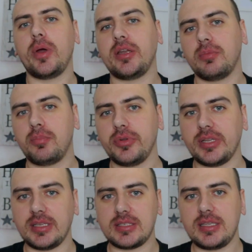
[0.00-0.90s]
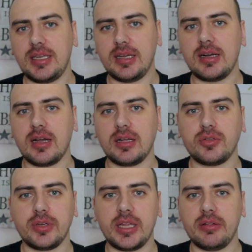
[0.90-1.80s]
When you put in the sinigang
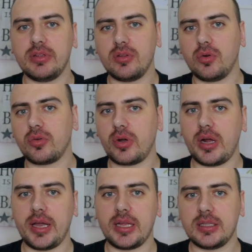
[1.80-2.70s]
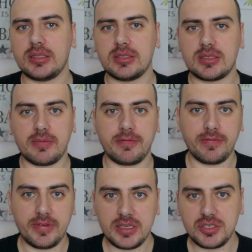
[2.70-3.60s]
together with okra and some
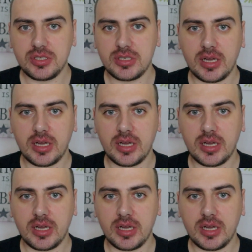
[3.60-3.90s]
fish,